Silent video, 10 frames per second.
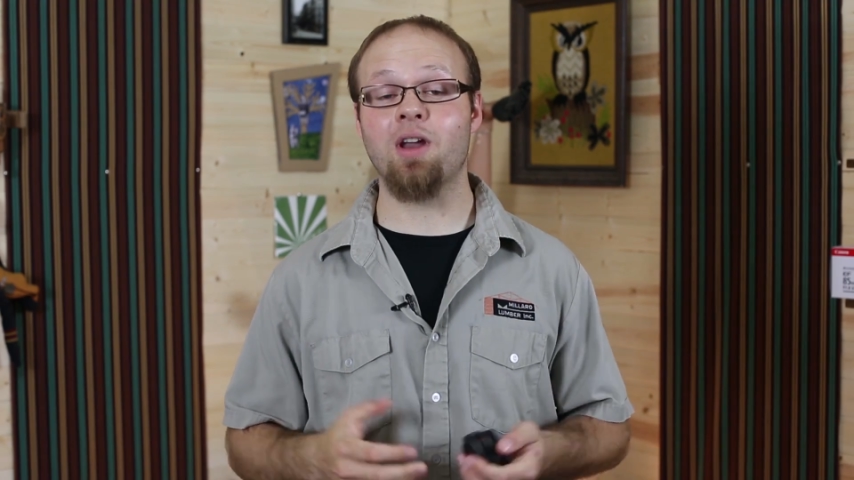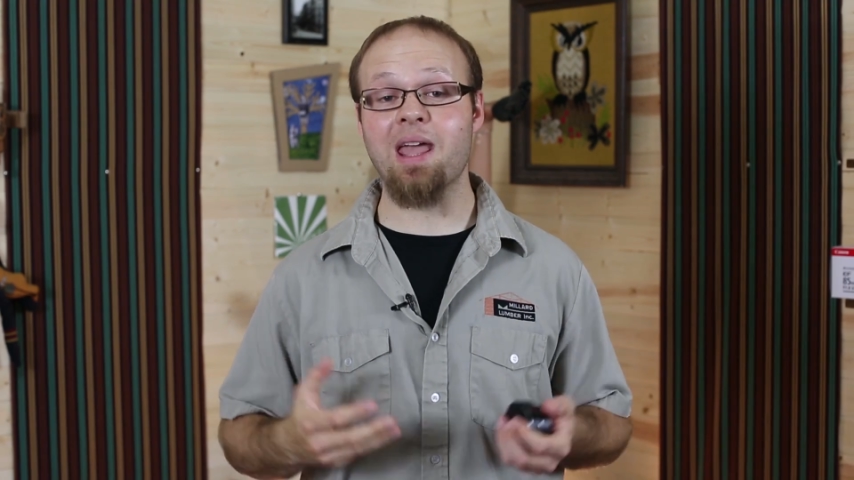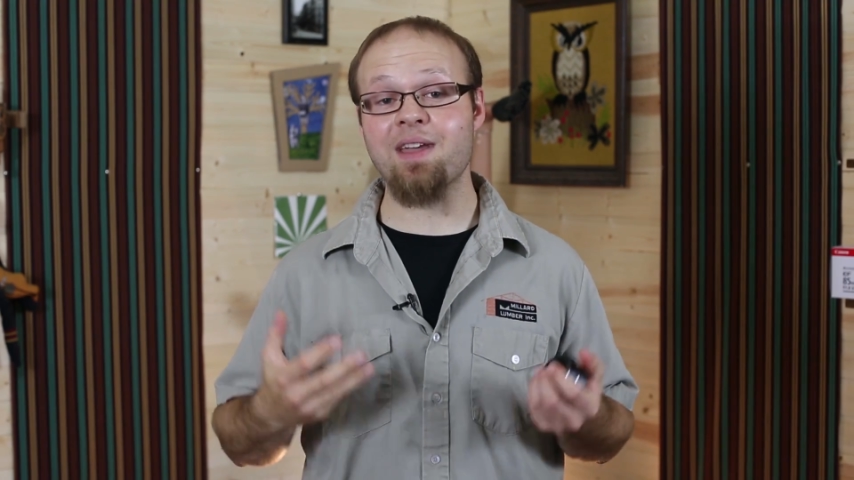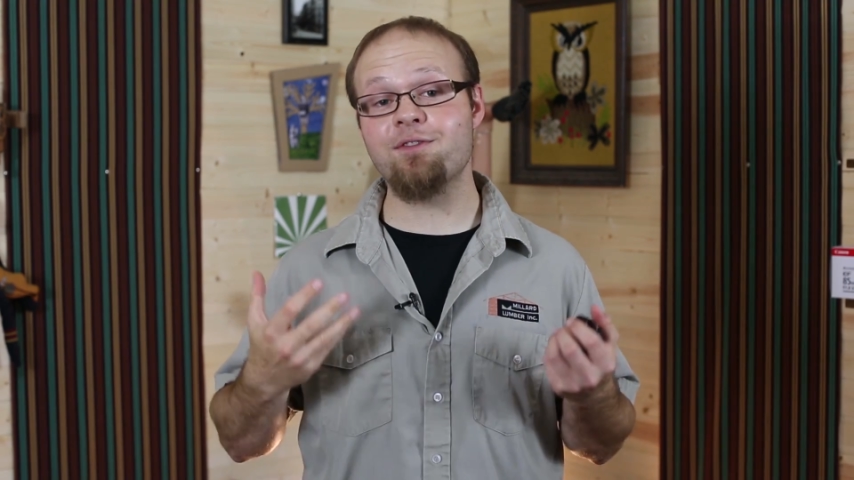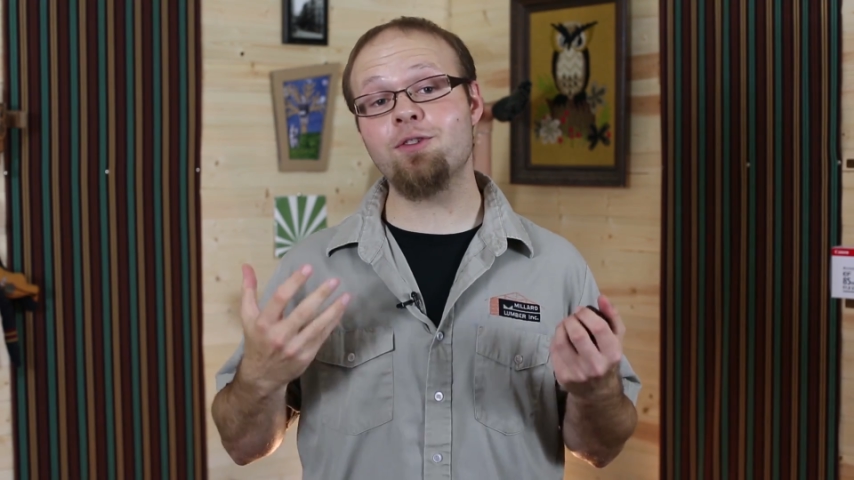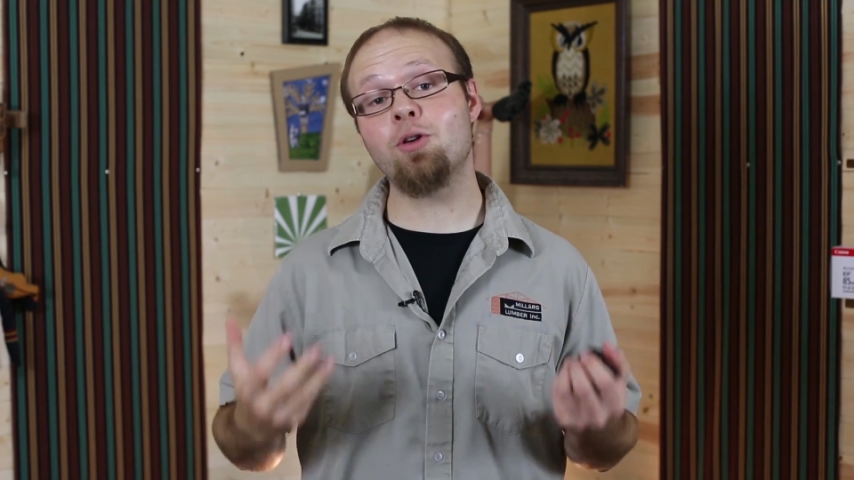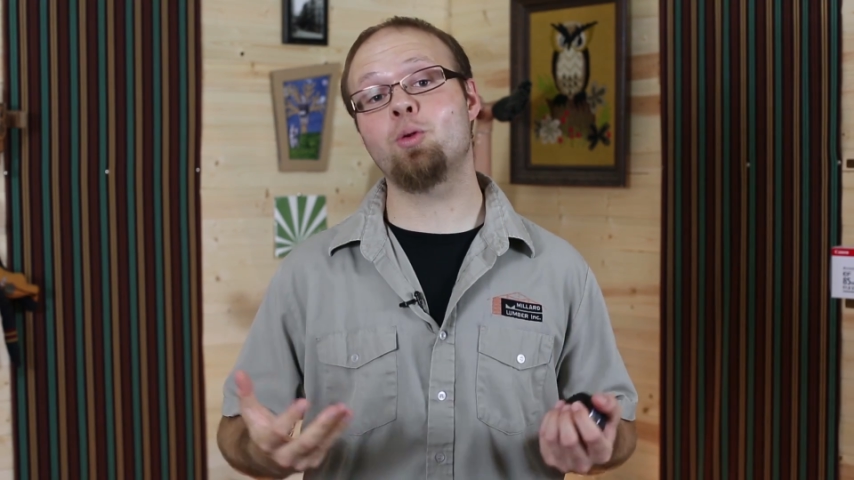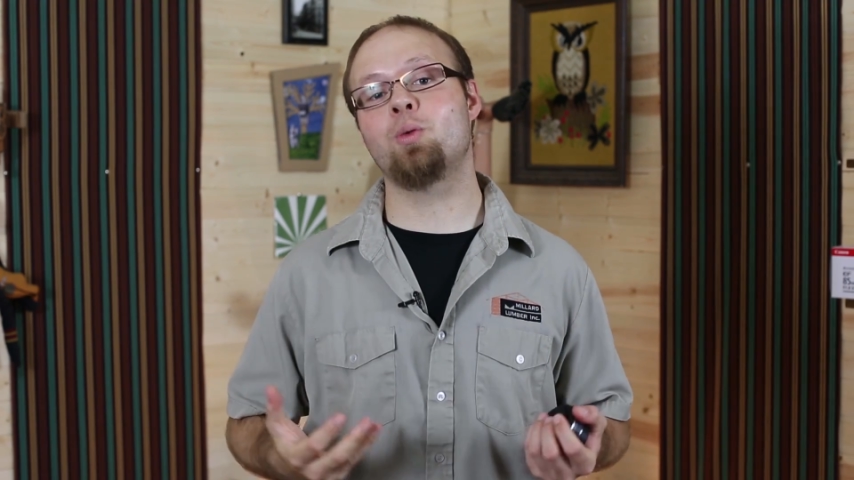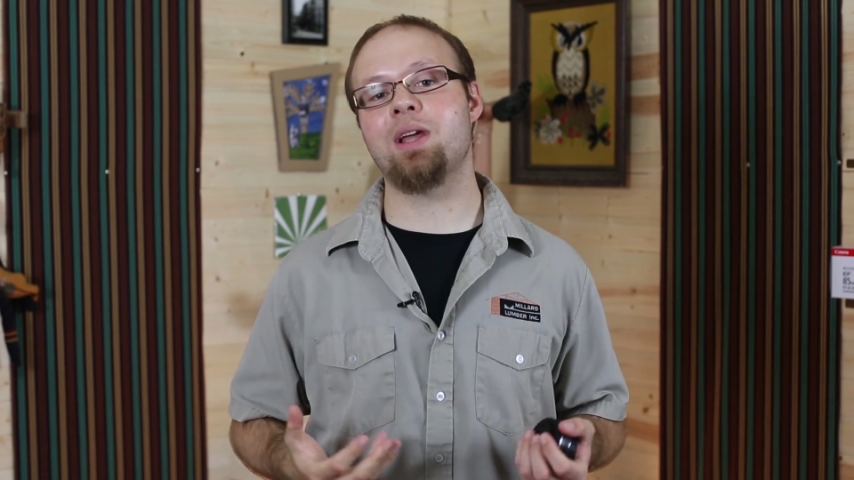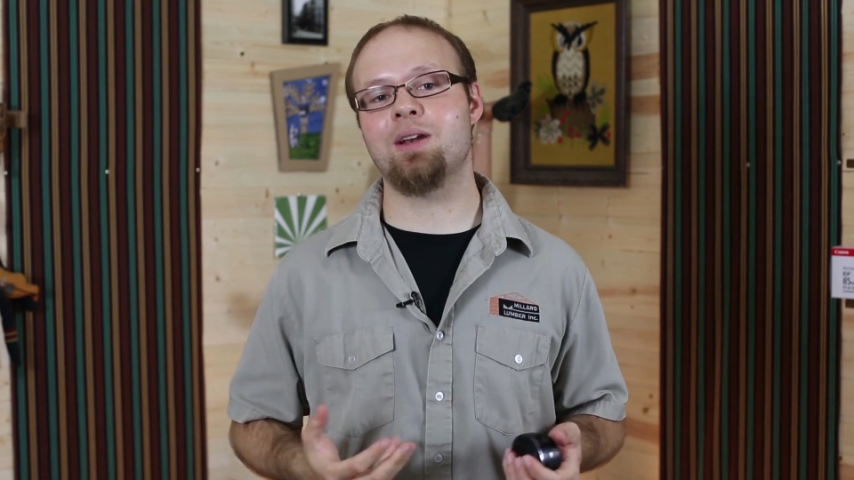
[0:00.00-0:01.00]
a full
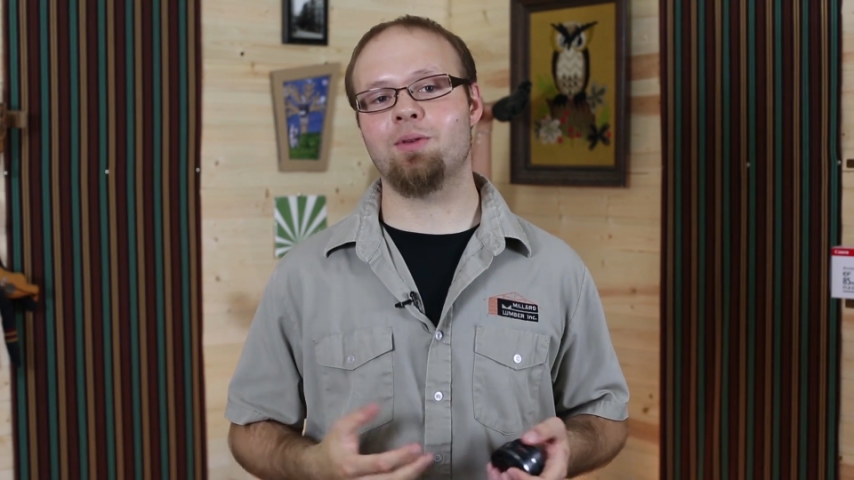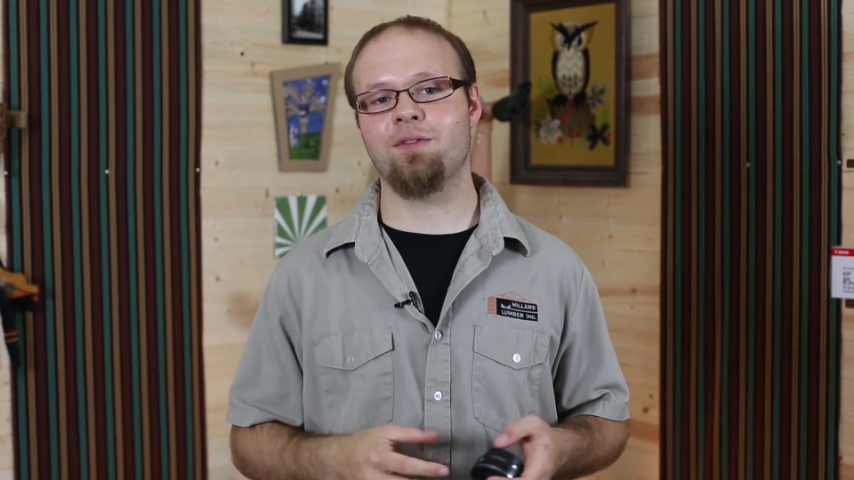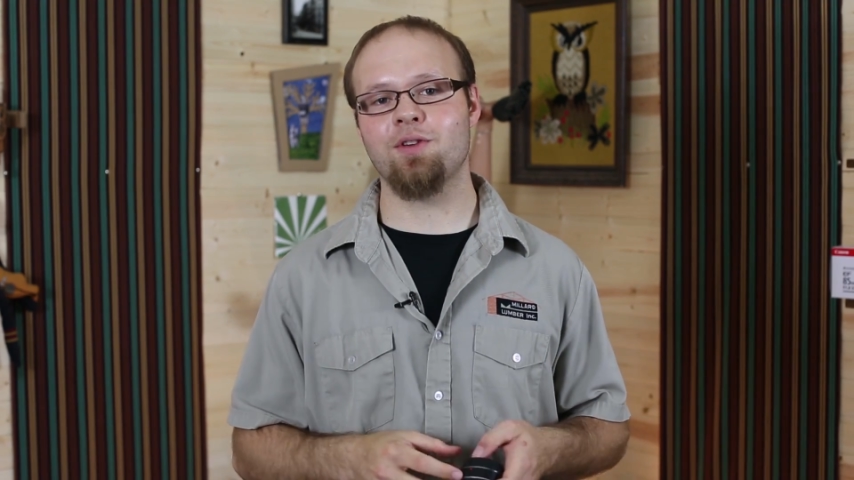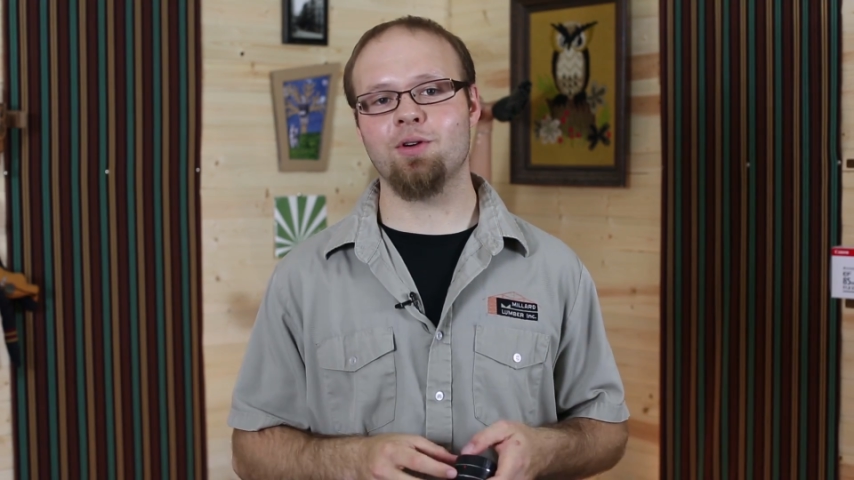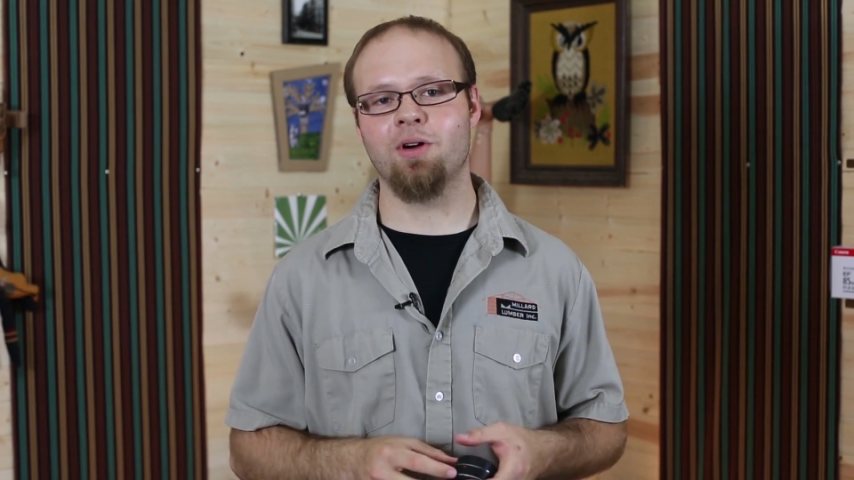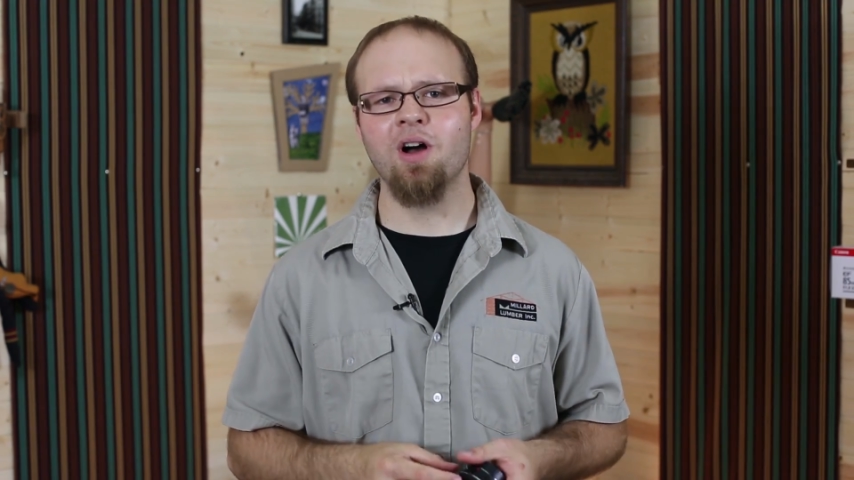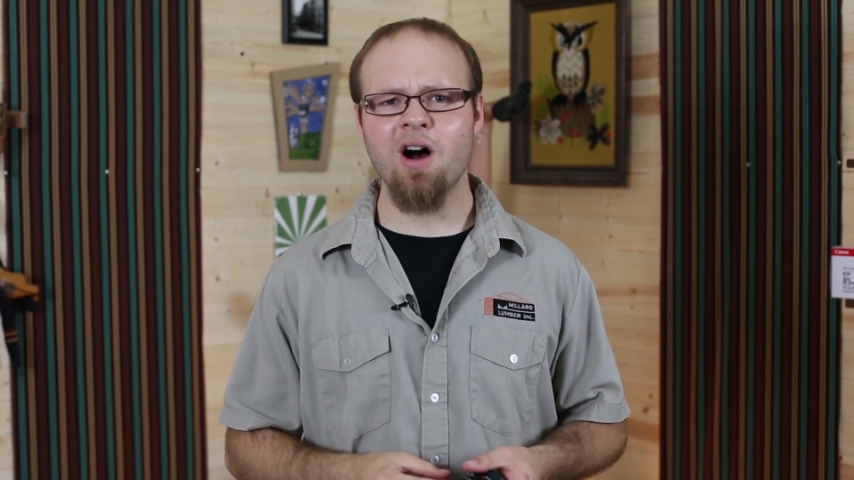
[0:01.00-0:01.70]
written review.